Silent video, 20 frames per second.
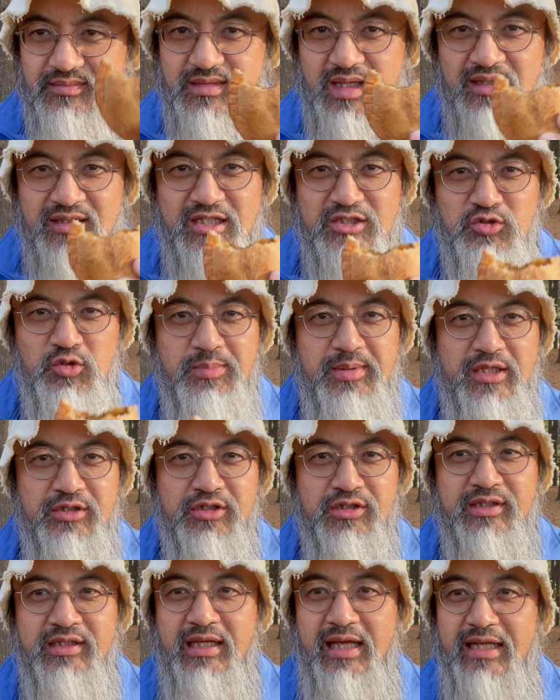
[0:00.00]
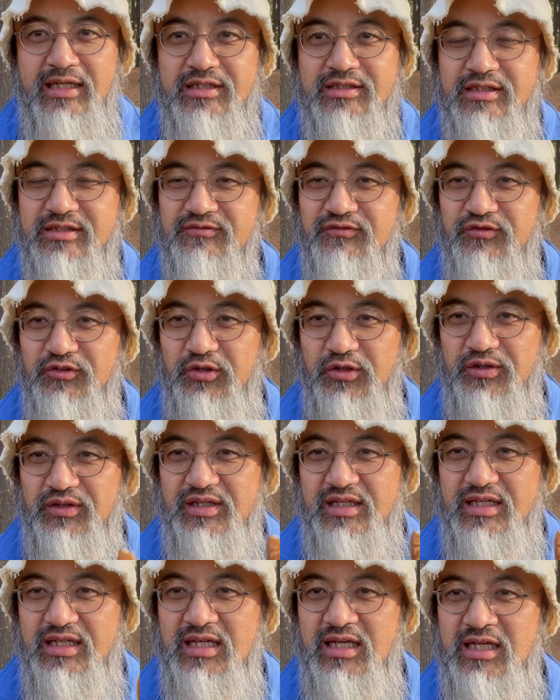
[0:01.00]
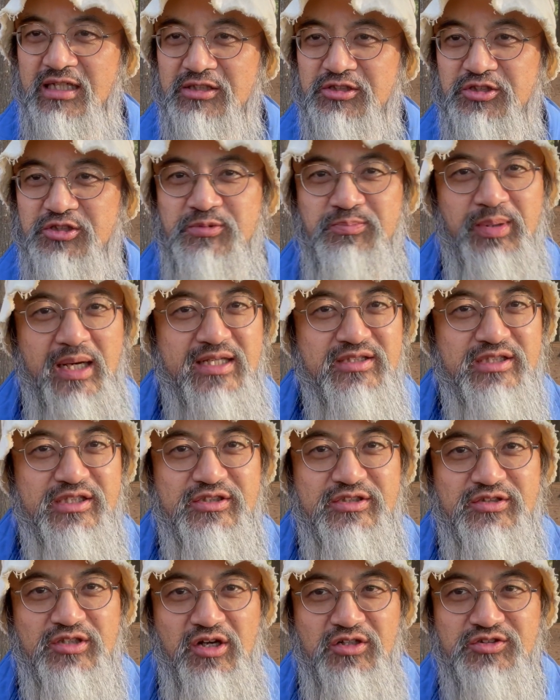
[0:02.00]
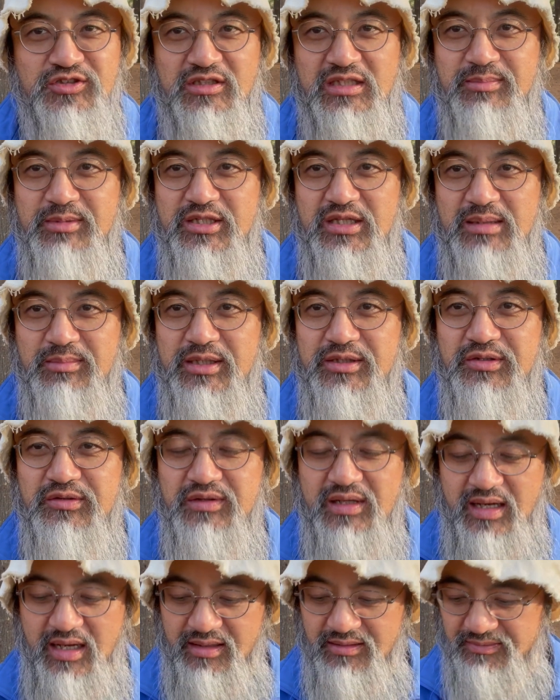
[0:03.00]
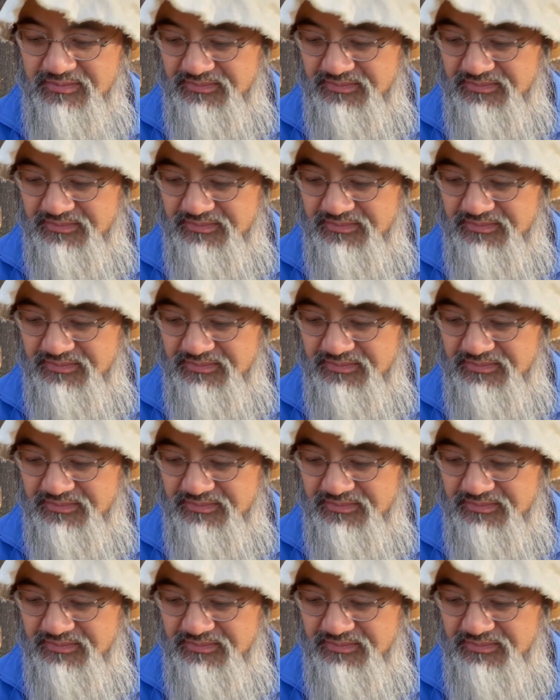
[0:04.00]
This would be a good candidate for the spicy salsa. Let me do that.